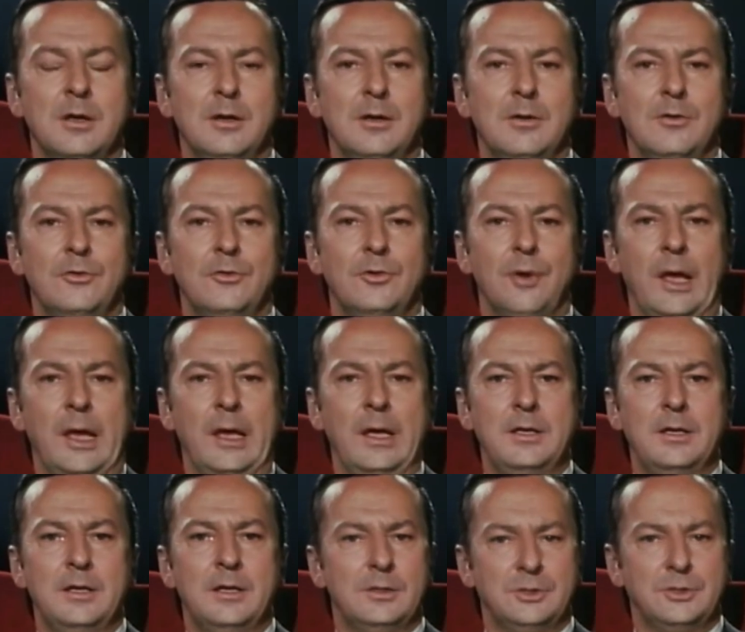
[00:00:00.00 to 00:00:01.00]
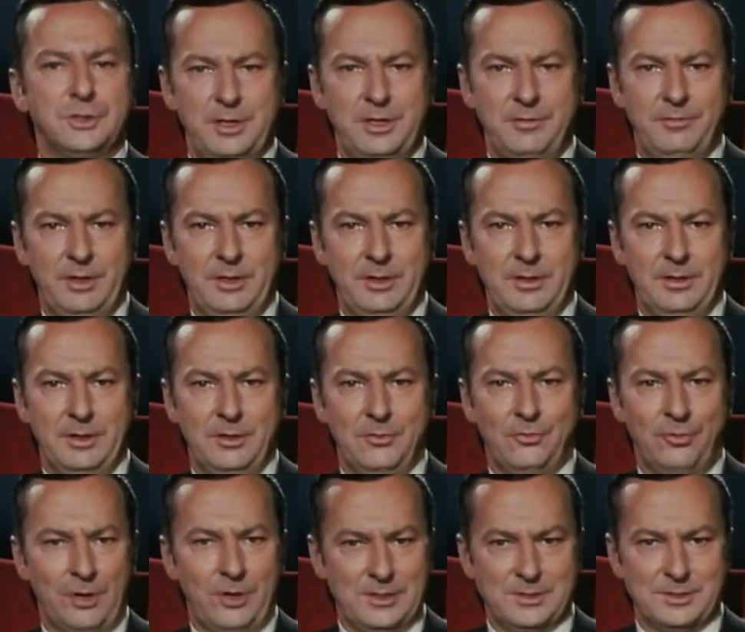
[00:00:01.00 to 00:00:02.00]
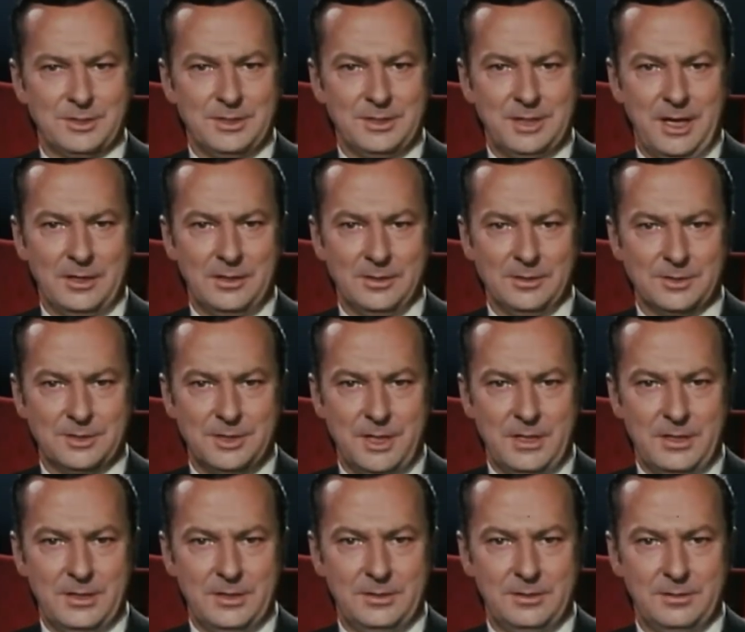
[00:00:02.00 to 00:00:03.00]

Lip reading: to aid in achieving a transcendental state,